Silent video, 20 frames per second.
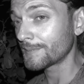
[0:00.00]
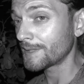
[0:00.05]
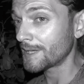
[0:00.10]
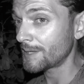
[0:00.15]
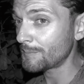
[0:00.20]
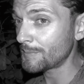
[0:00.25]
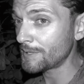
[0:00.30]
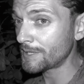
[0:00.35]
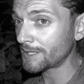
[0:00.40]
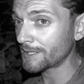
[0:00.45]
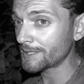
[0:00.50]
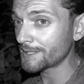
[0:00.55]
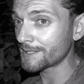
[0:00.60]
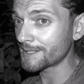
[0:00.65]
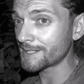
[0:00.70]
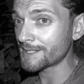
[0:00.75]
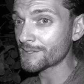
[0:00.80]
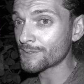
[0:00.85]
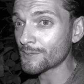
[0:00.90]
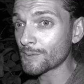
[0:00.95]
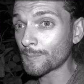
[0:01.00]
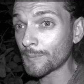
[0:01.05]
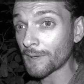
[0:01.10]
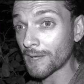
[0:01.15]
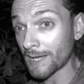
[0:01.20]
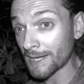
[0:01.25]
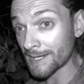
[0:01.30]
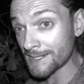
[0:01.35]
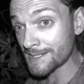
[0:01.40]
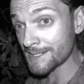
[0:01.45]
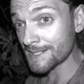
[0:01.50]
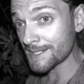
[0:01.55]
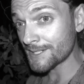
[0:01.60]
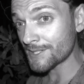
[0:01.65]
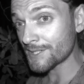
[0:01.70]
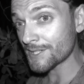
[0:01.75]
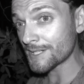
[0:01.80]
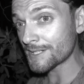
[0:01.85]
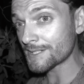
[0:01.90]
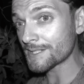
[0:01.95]
Let me clear this up. I see
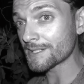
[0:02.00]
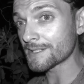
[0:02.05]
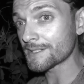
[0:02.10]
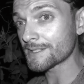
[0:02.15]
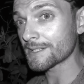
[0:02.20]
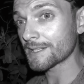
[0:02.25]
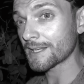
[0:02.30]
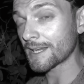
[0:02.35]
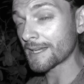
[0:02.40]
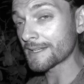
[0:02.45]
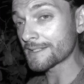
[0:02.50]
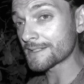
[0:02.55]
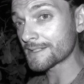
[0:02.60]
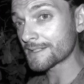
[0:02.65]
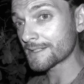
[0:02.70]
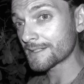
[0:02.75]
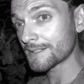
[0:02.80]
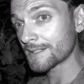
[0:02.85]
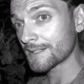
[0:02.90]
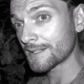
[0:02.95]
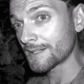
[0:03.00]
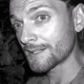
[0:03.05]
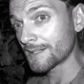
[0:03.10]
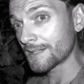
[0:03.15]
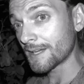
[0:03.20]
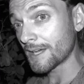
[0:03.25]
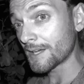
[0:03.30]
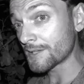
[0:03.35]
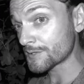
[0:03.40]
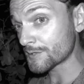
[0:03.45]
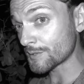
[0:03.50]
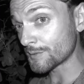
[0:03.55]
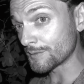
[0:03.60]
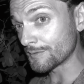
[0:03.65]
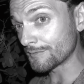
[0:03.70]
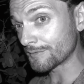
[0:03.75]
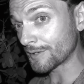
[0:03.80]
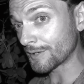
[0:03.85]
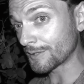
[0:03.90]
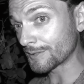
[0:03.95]
Jesus as a Son
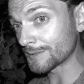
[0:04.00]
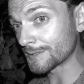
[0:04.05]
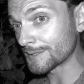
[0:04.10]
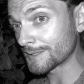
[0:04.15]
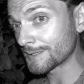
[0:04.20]
of God,